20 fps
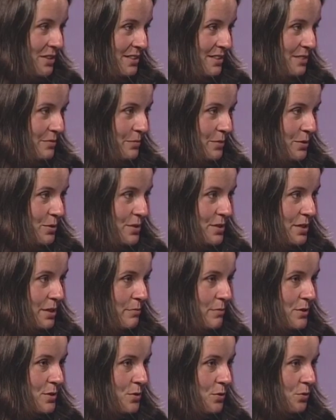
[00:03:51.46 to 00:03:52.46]
it because
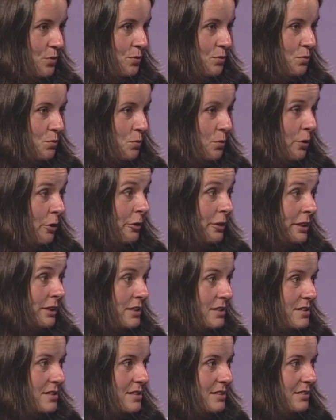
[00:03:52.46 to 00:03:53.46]
I'm so
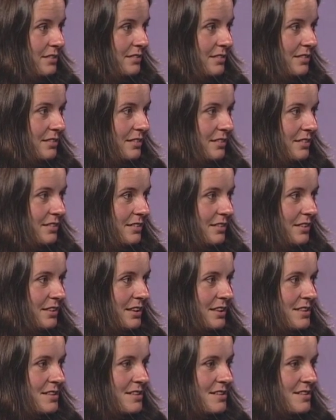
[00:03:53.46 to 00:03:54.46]
worried
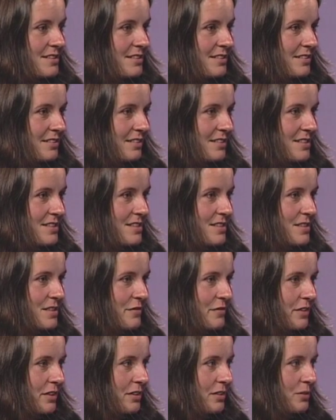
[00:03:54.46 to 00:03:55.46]
that it's
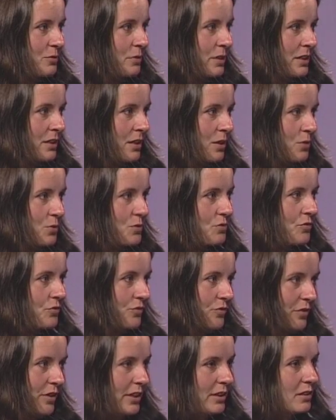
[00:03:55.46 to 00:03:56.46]
difficult right now to
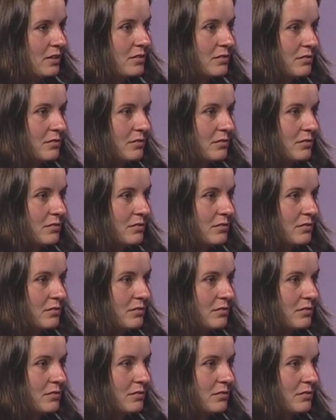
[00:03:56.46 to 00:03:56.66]
find.